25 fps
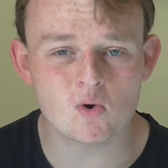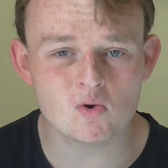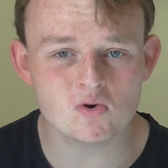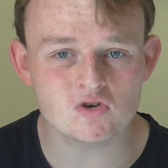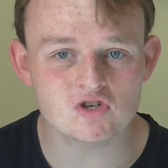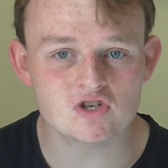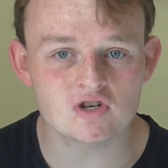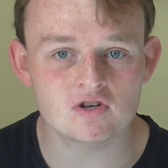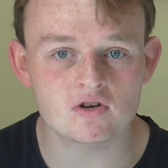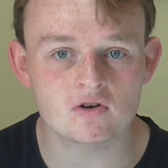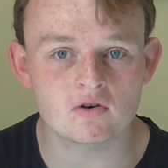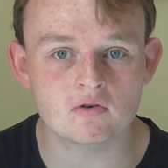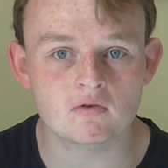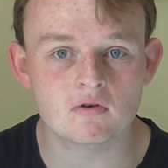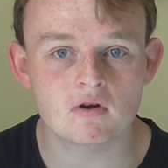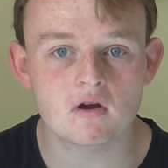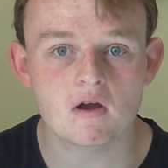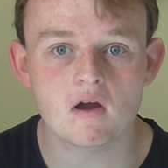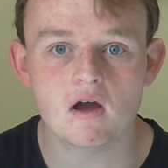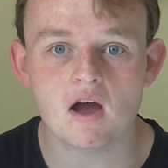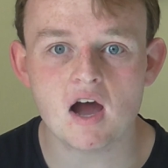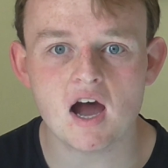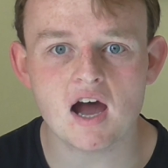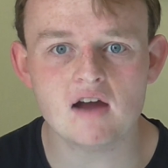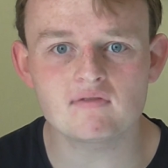Portugal.
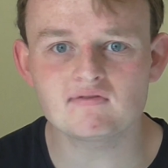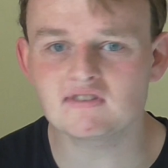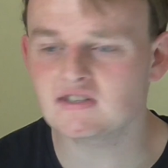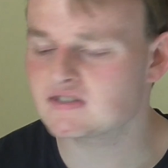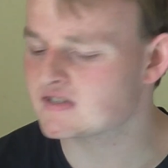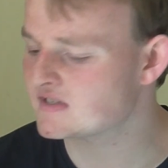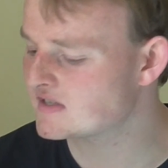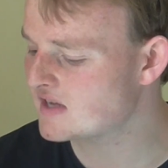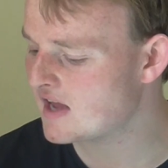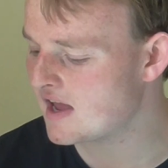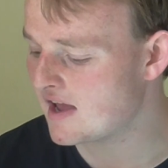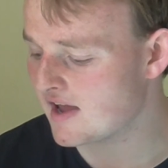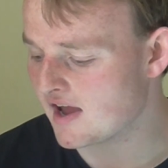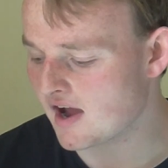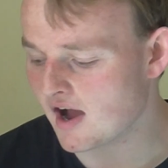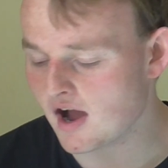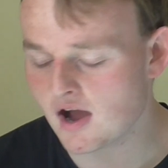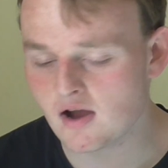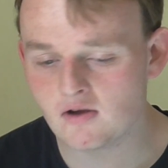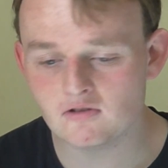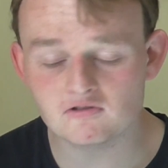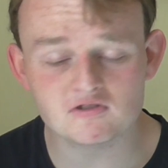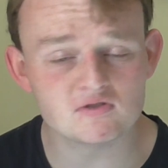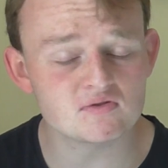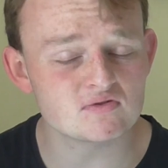I have to say,
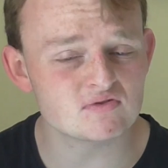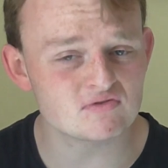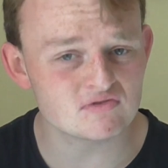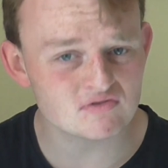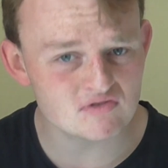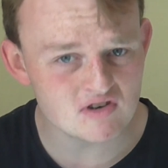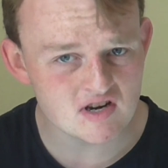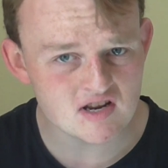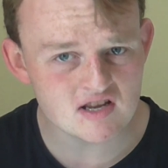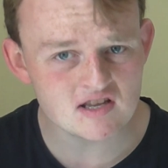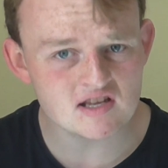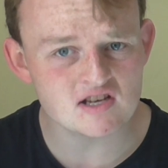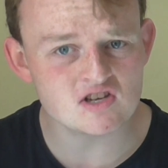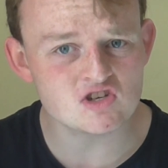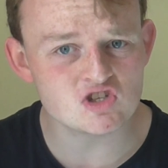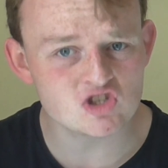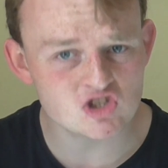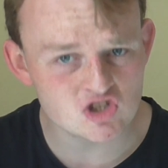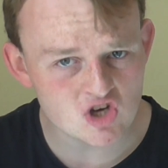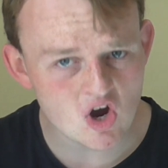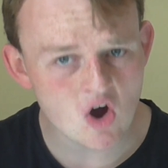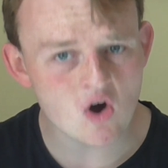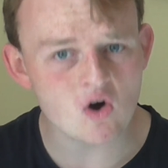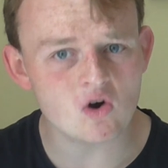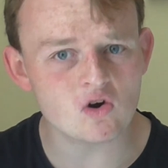I was really
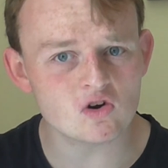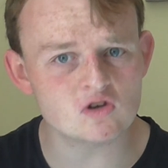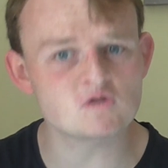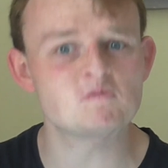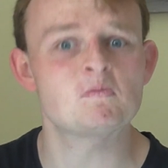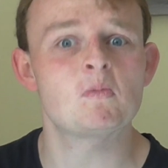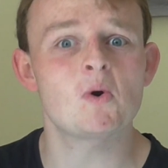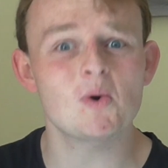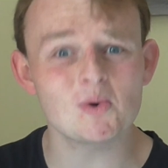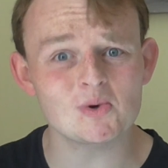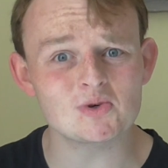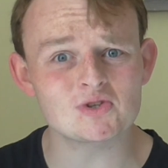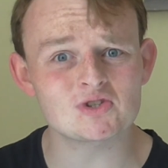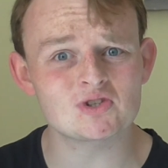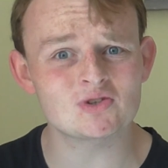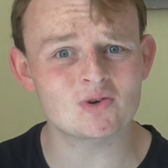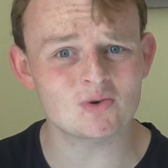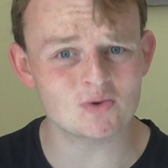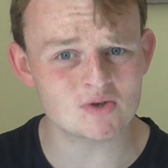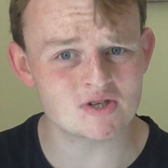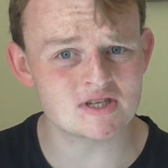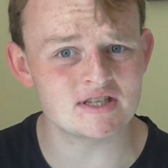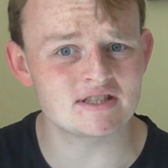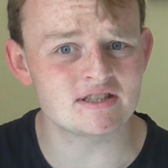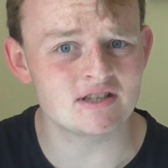shocked
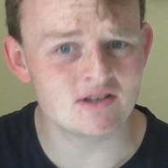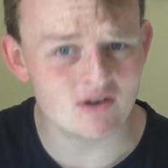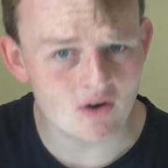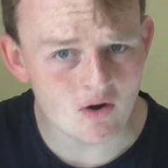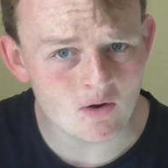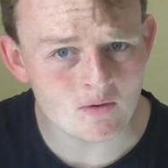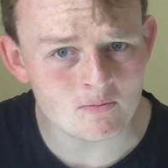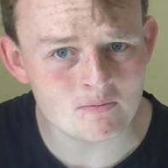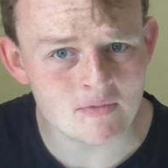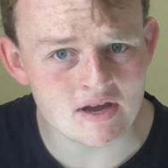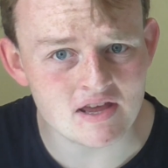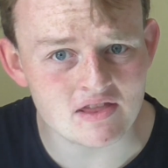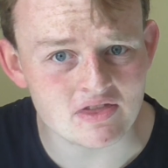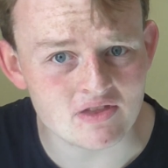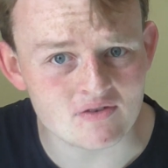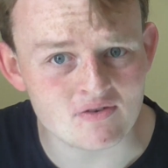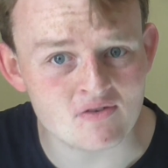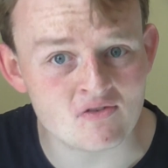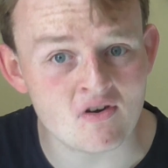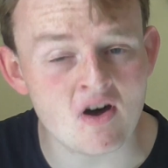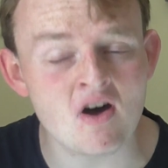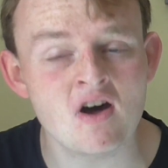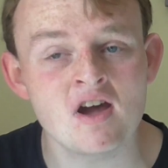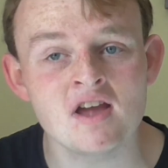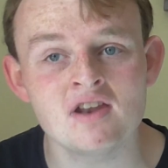Portugal did not make the
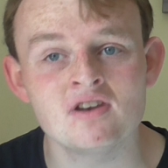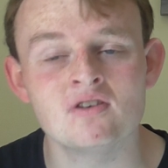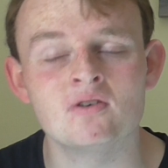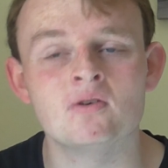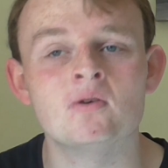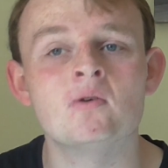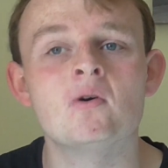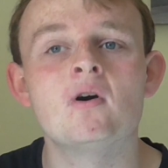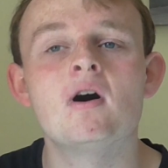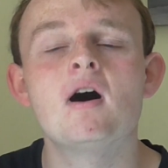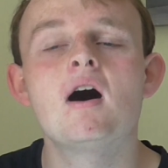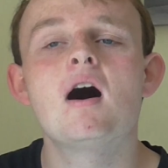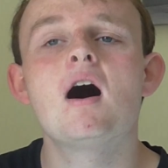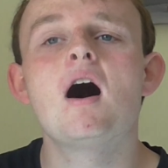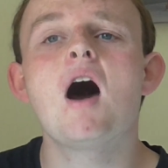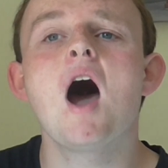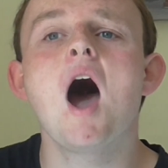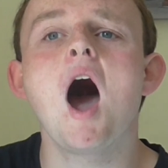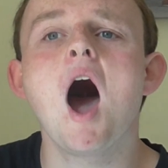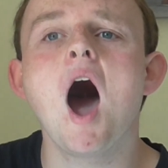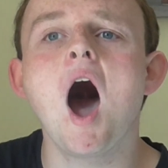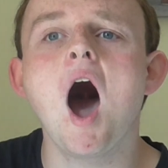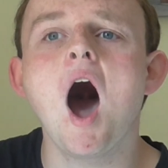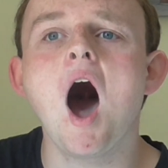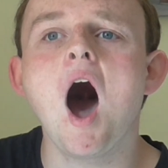final.
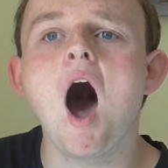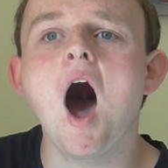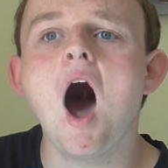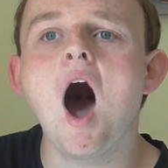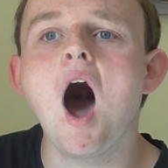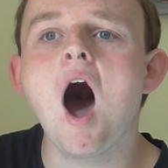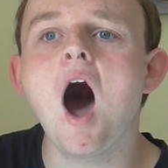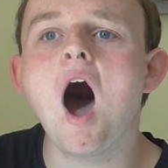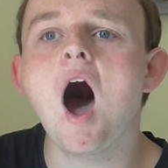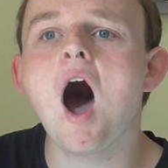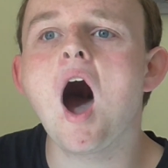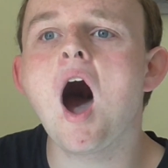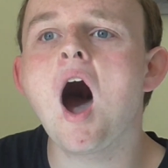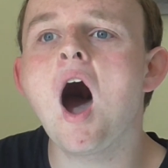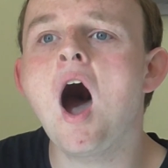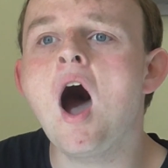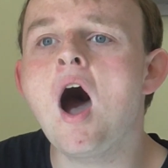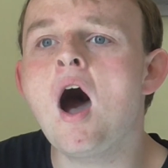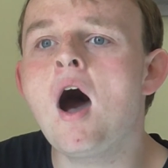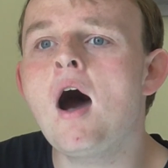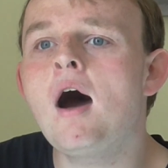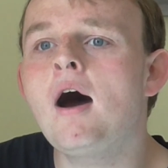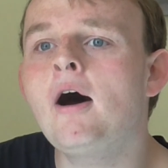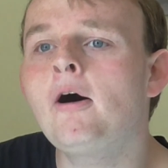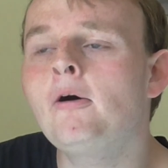
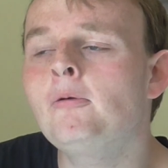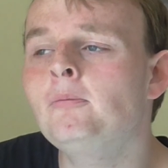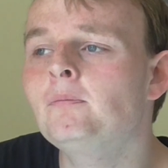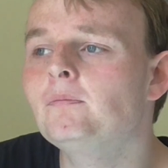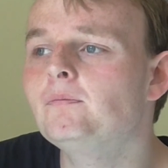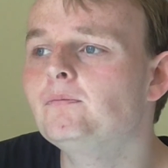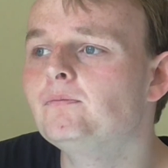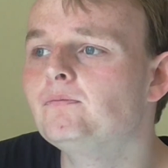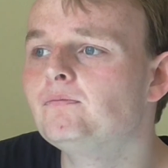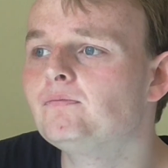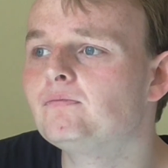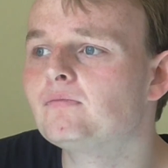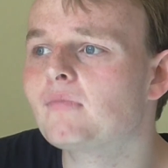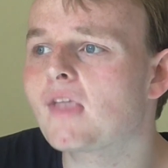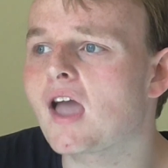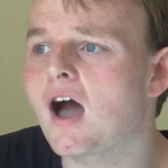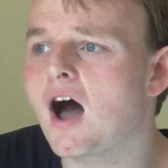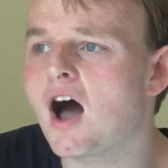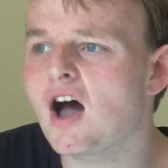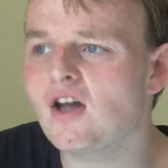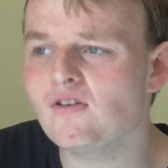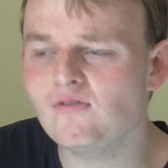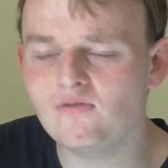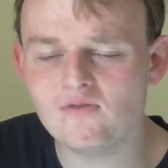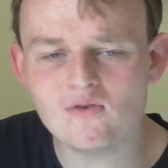
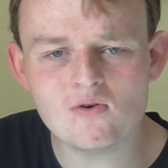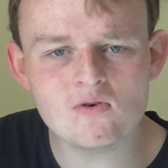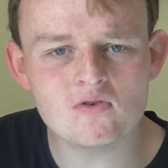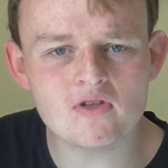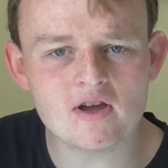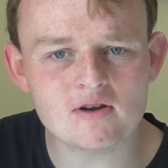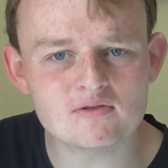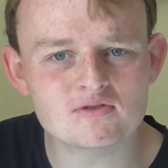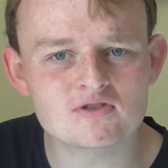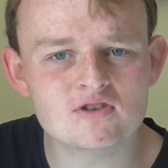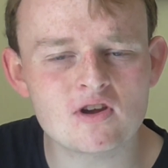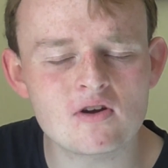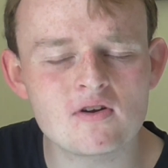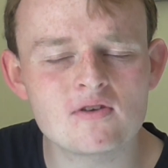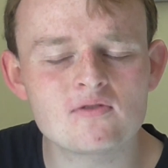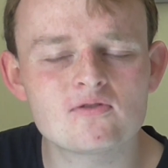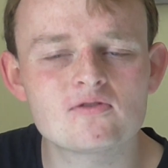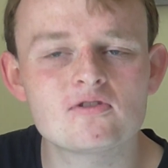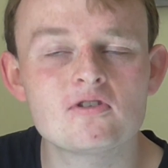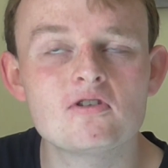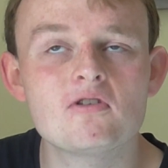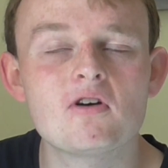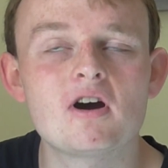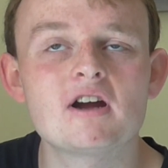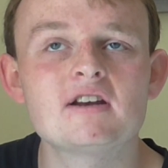I thought that was going
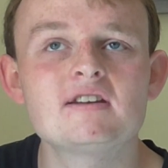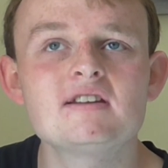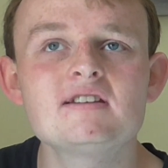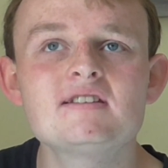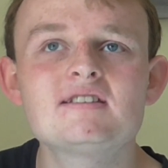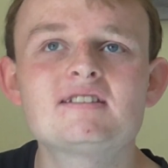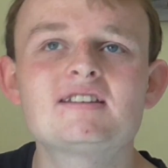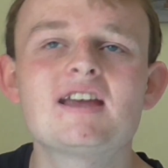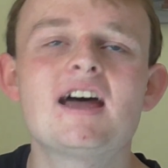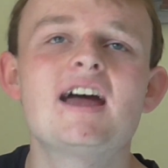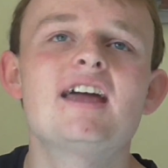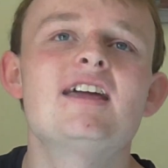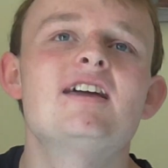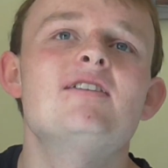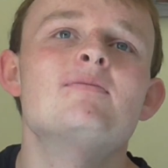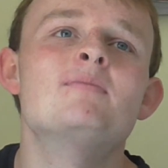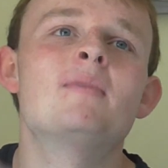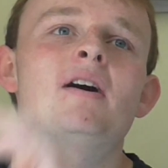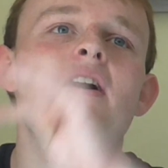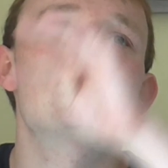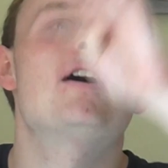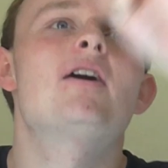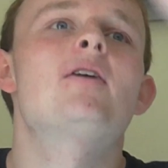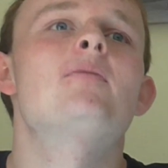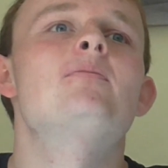through. I did say in
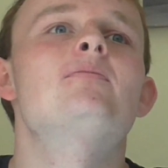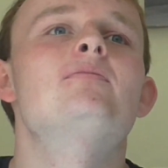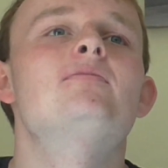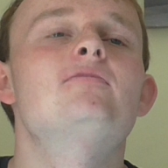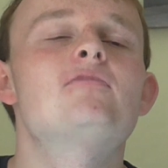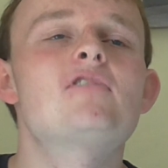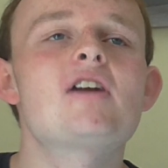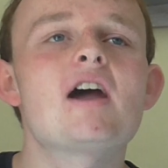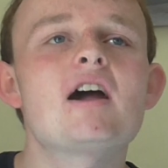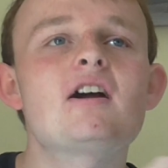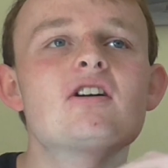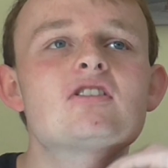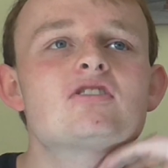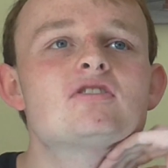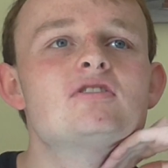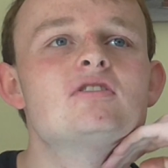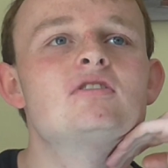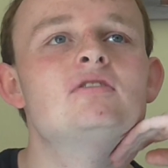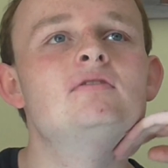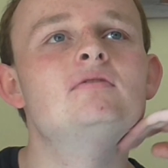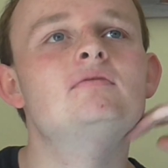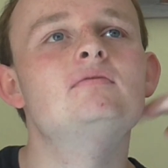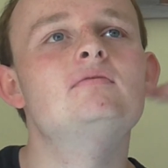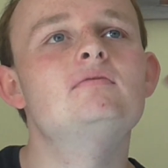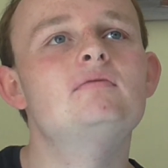my
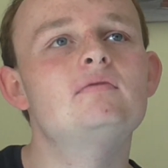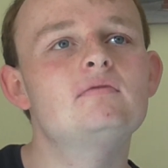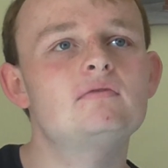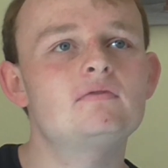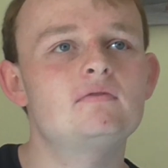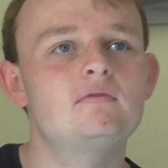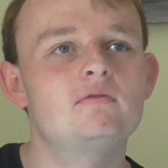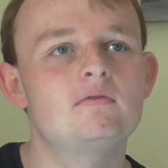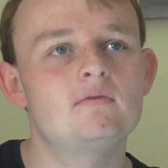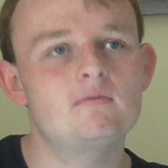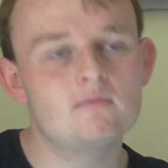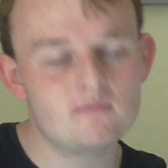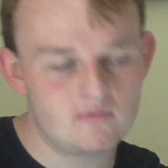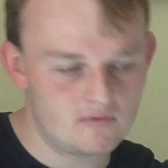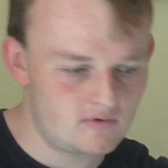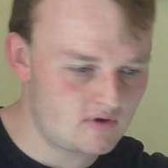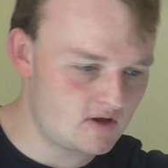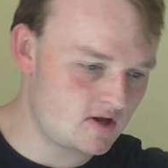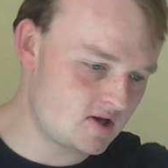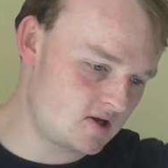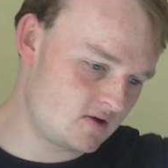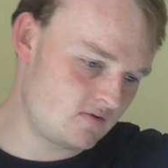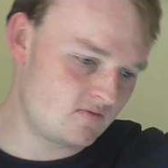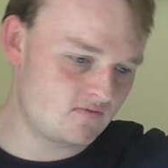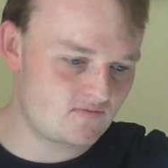reaction,
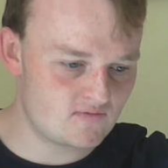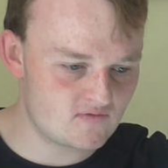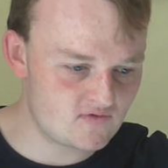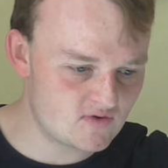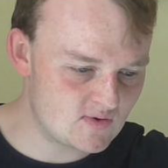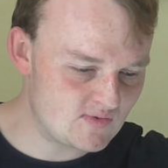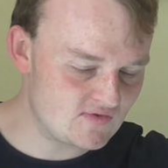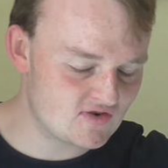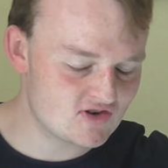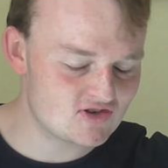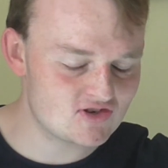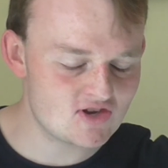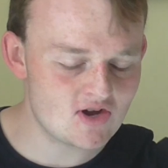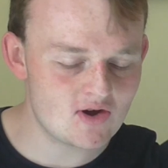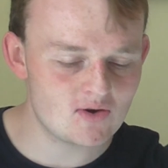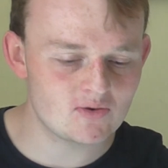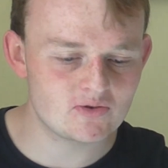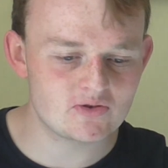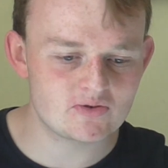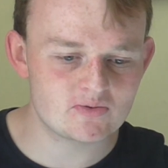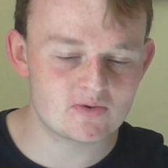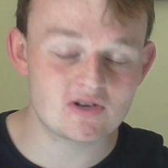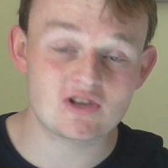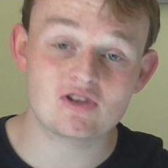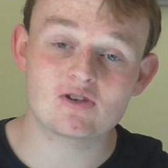the
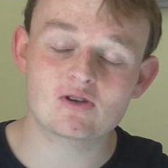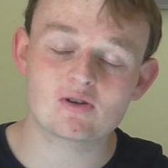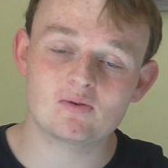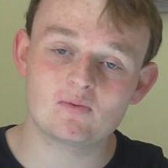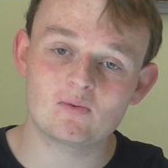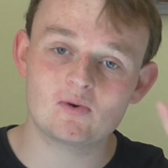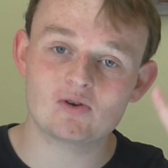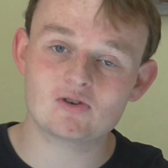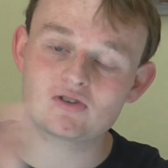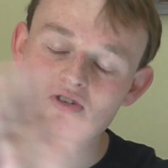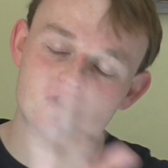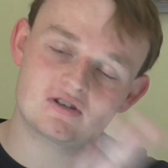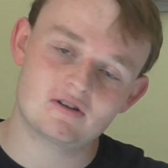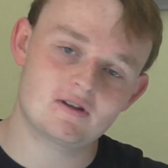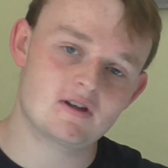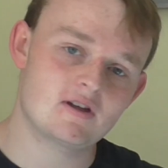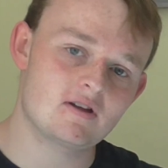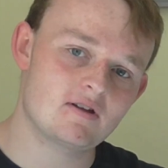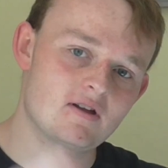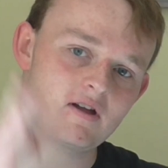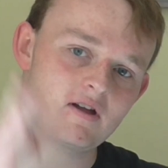results, which you can watch